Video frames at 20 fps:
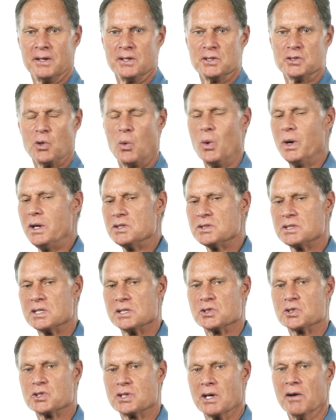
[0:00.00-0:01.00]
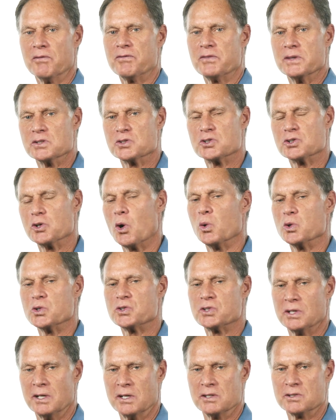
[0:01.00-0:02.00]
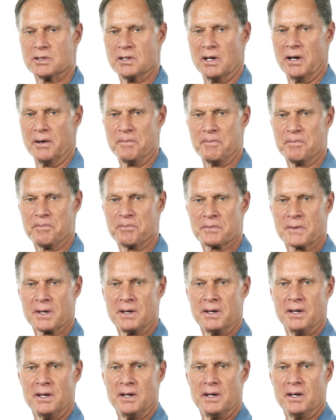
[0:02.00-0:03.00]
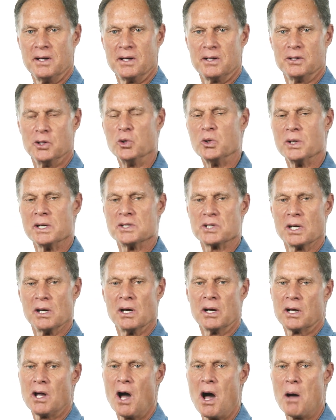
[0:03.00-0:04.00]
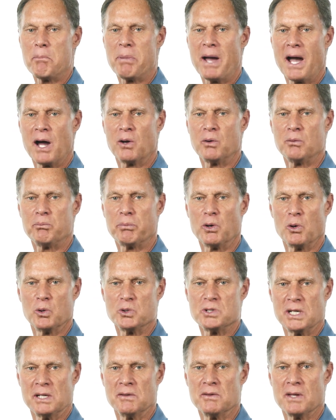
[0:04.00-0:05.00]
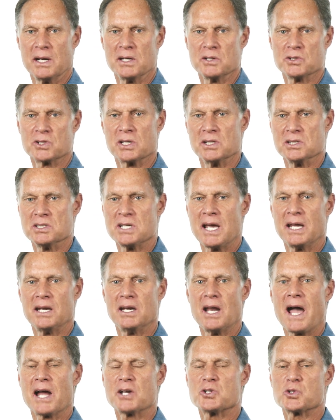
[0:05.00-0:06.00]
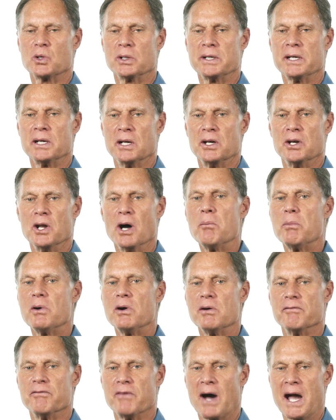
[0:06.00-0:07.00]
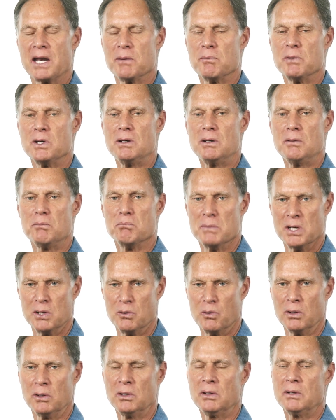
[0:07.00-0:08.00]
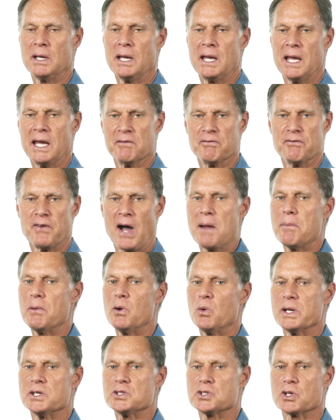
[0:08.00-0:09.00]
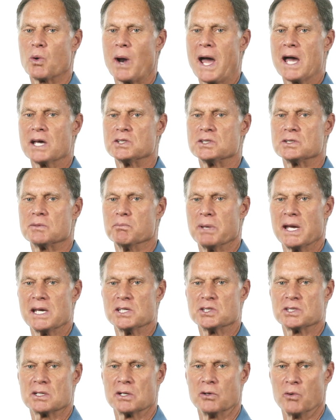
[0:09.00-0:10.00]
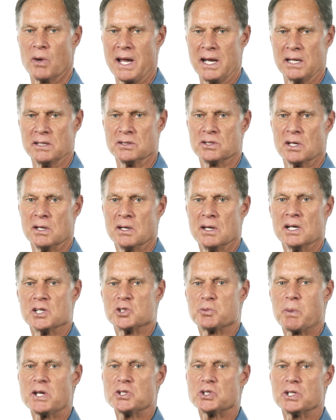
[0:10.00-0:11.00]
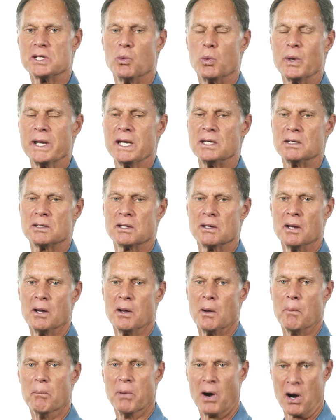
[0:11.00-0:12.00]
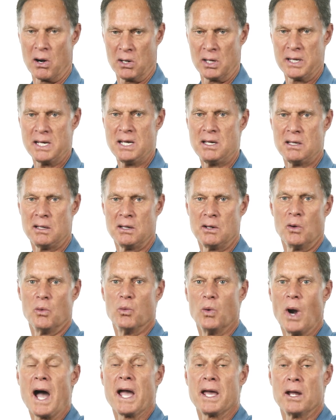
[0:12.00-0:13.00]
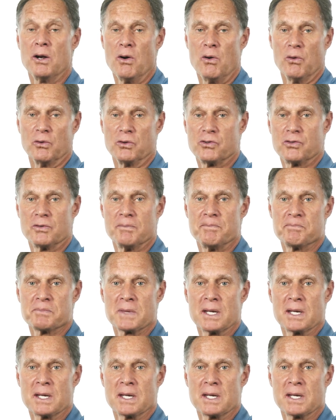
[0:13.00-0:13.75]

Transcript: So, what is this stuff that's so sinister? Gluten is a compound protein that is contained naturally in a number of vitamin, mineral, and fiber-rich grass-based grains, especially wheat, barley, rye, and oats.